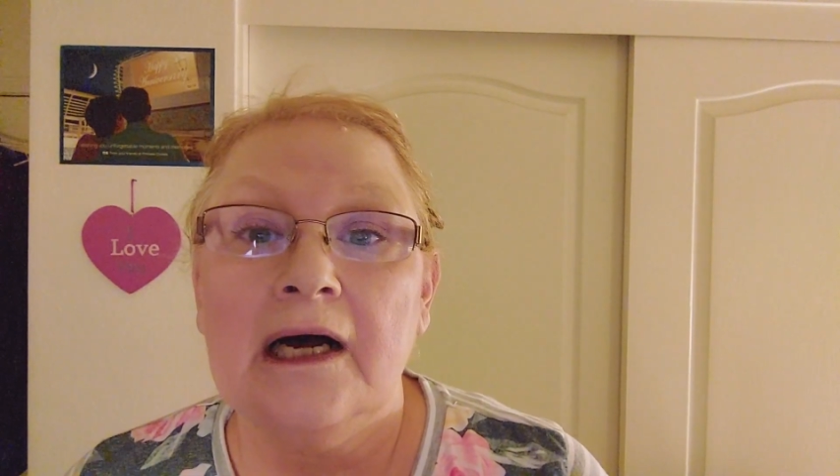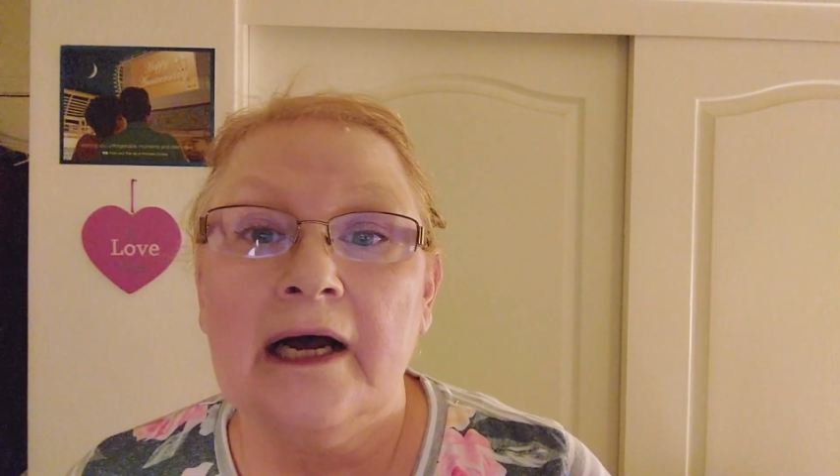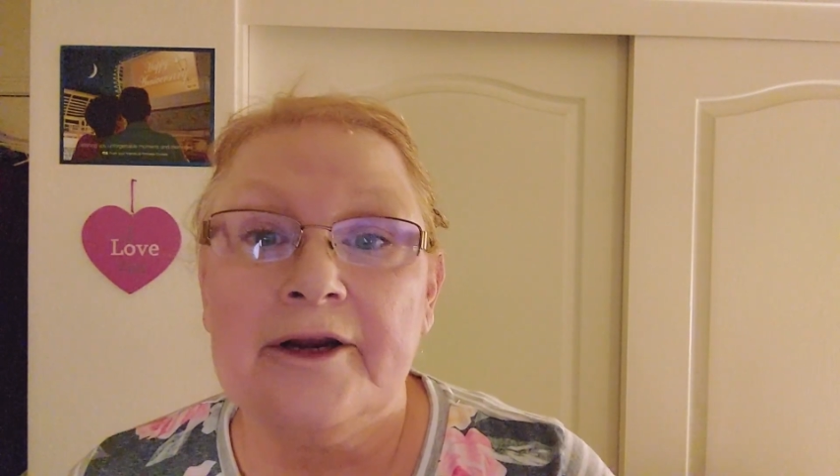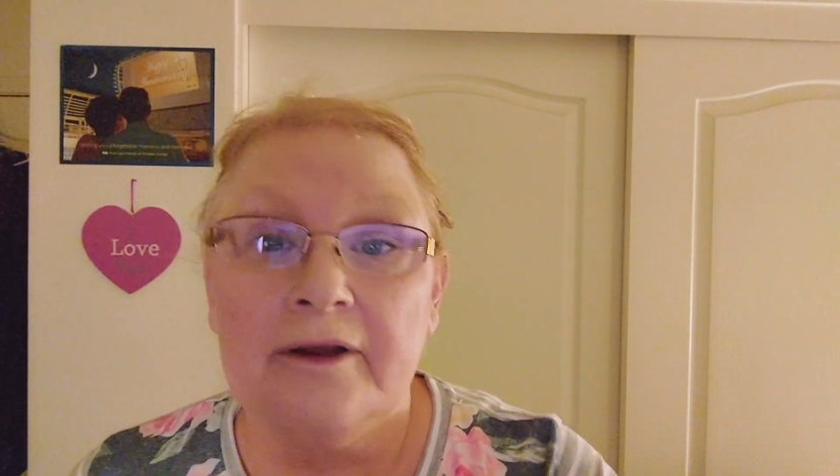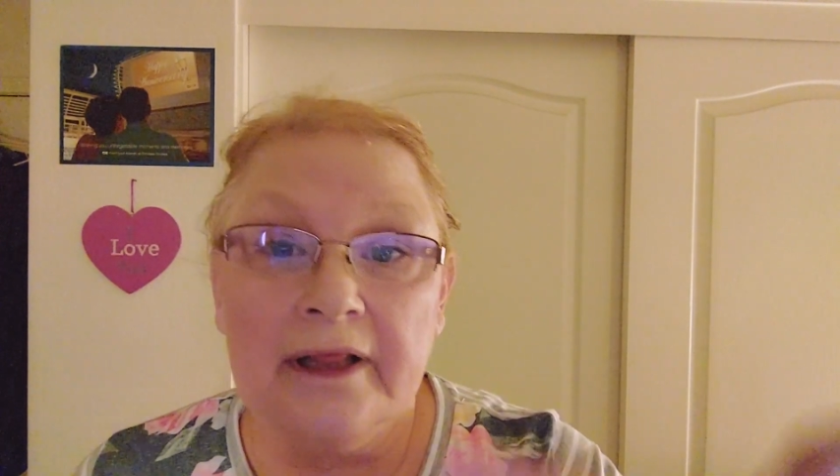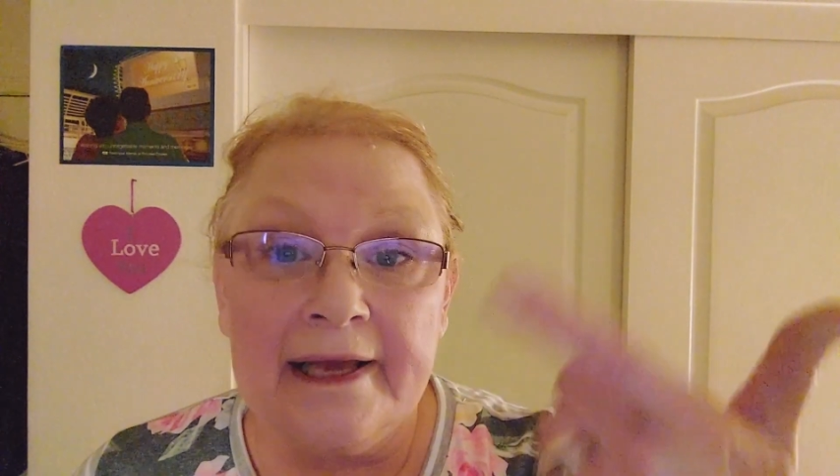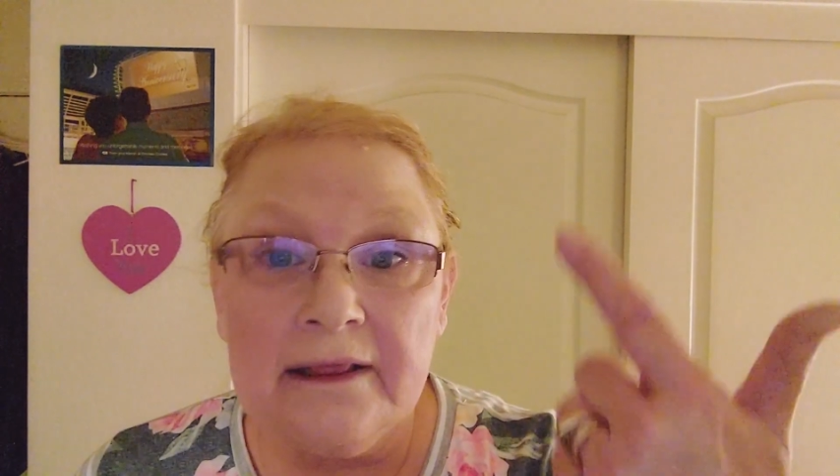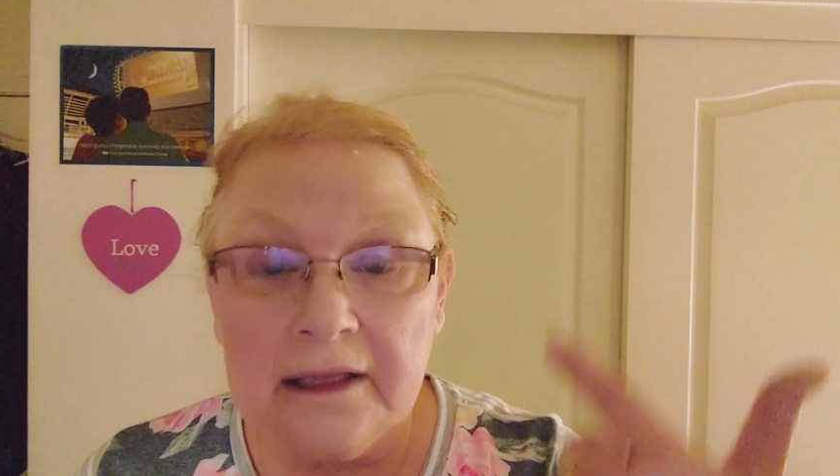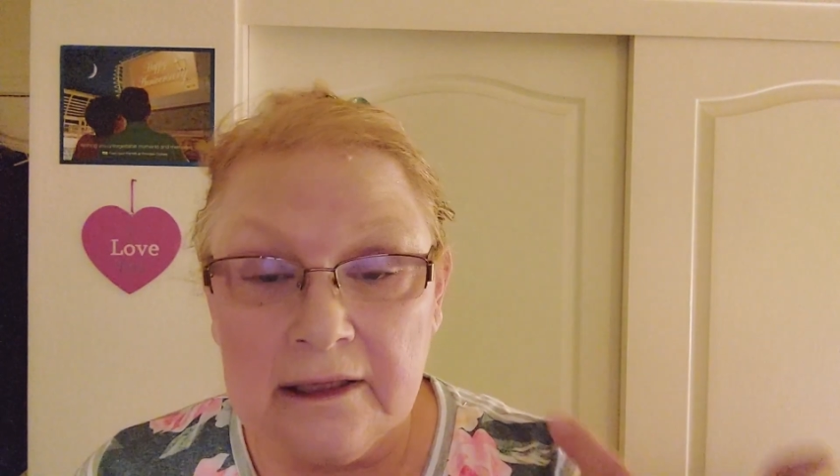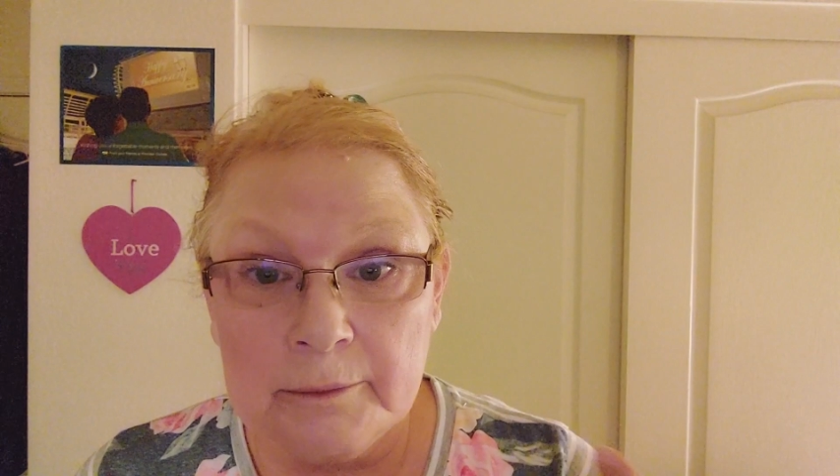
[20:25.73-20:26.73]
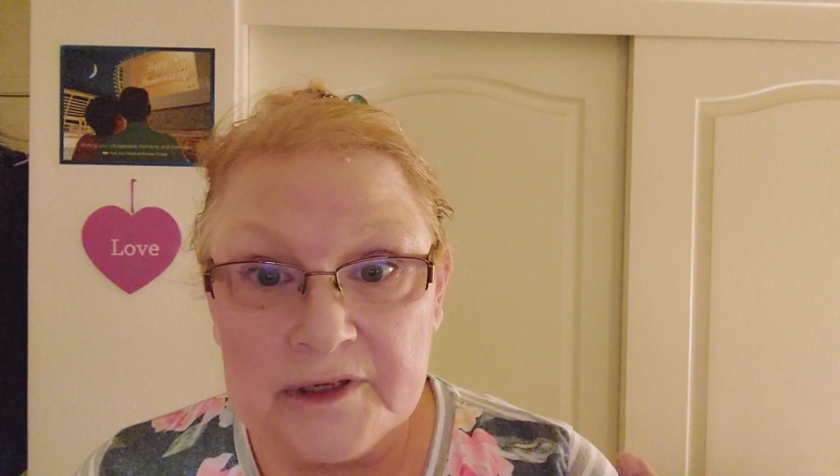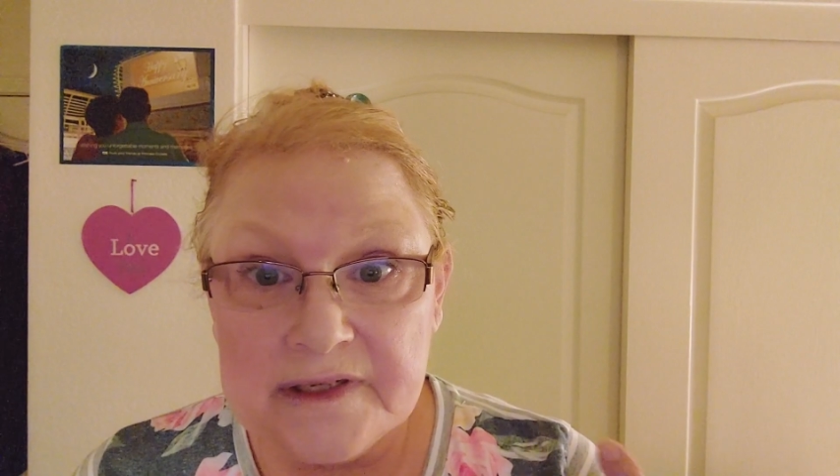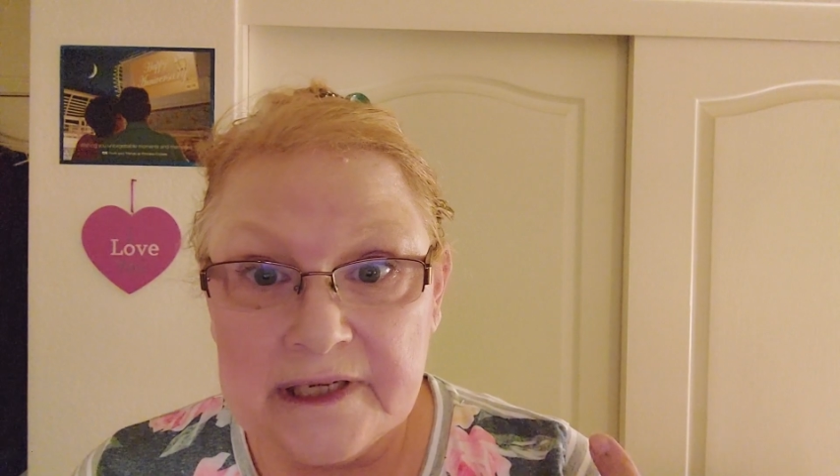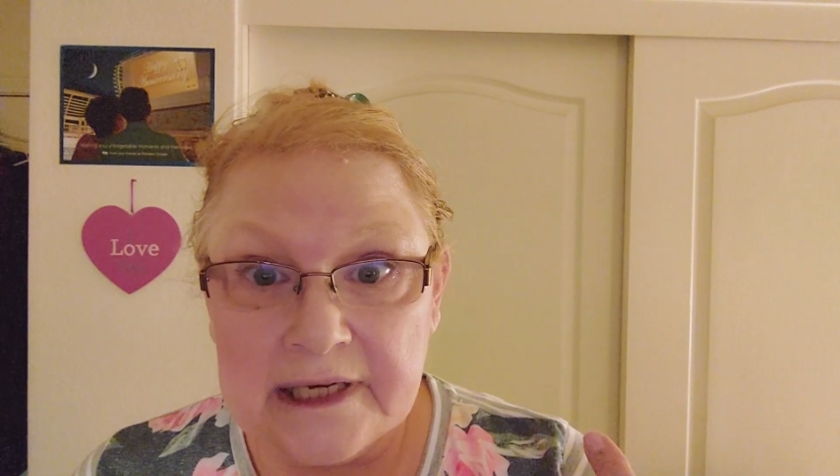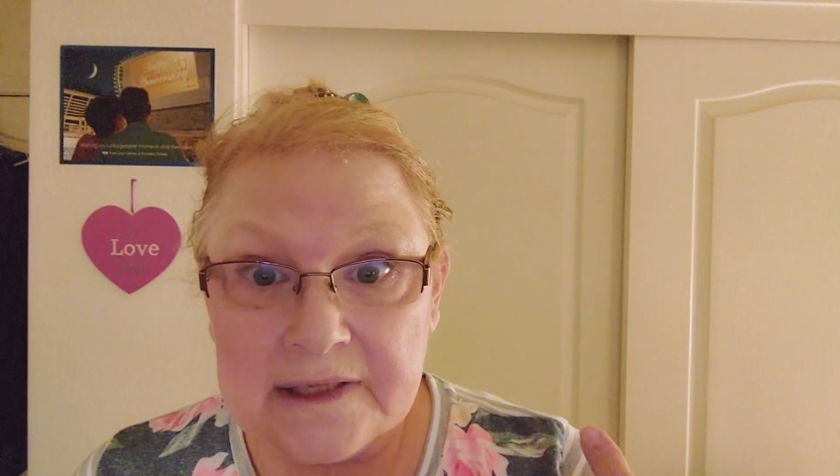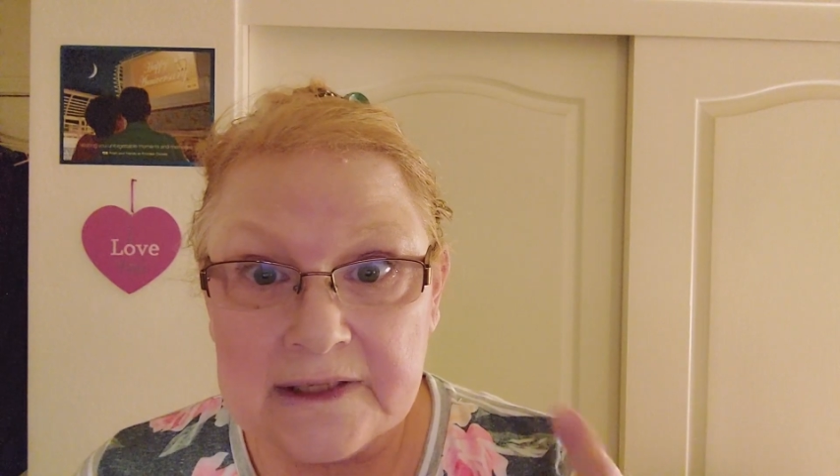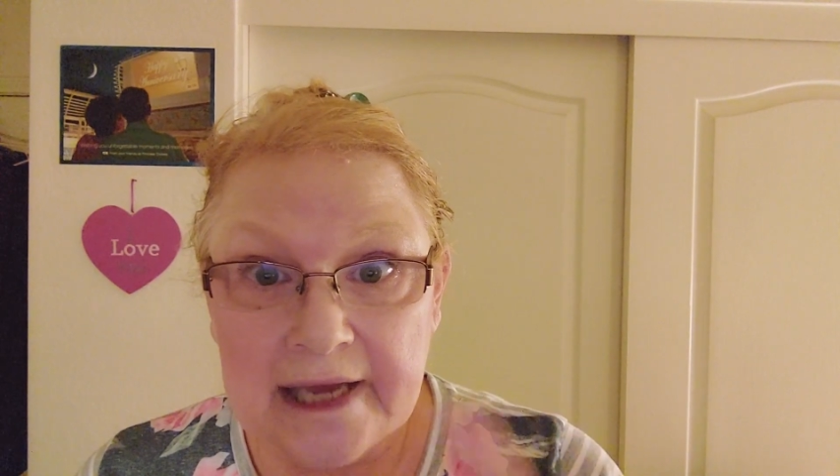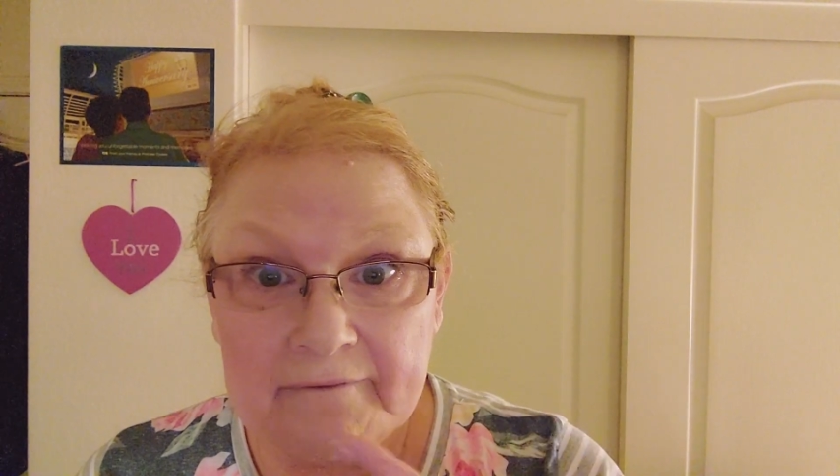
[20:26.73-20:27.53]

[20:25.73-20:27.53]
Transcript: I do like the Glimmer Sticks.